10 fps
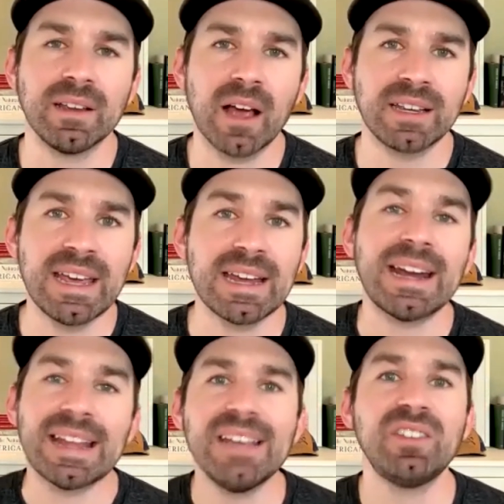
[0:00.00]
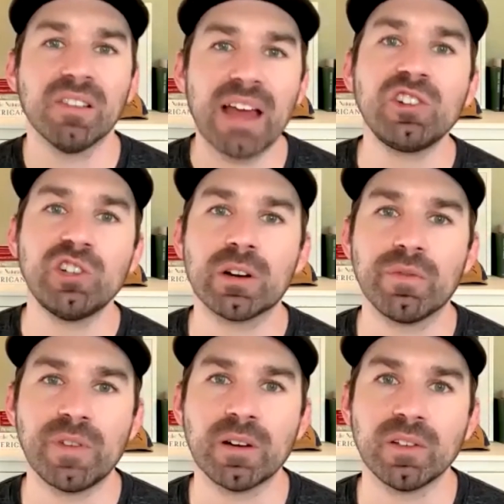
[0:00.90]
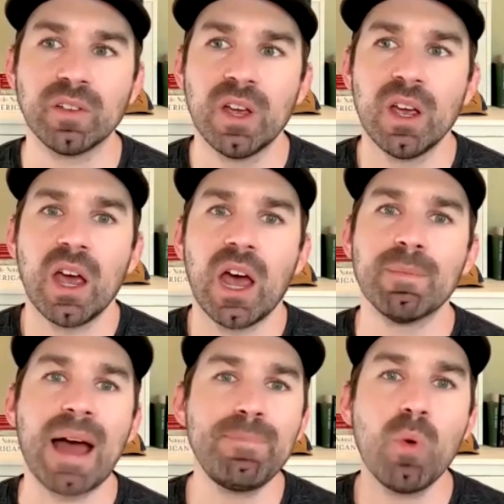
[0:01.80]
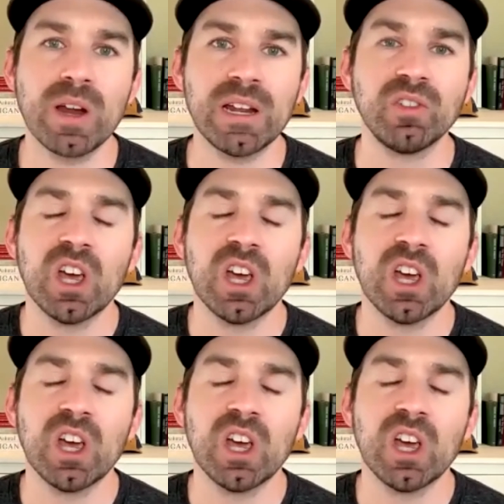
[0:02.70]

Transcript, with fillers: again, it is election interference. And my point is